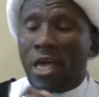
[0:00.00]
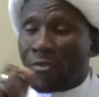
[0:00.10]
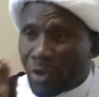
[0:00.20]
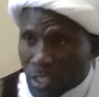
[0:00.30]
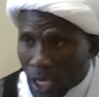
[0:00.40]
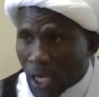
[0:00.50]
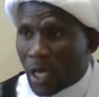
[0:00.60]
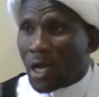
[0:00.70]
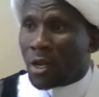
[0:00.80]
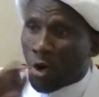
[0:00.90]
if it's
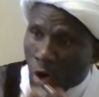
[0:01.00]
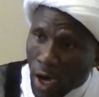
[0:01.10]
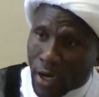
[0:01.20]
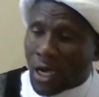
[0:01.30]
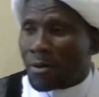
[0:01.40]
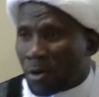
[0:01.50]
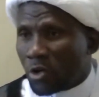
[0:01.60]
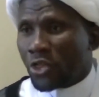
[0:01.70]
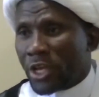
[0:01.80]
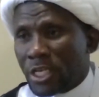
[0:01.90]
halal or haram
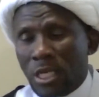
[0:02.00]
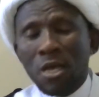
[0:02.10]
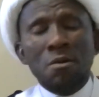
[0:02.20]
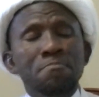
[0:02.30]
or this,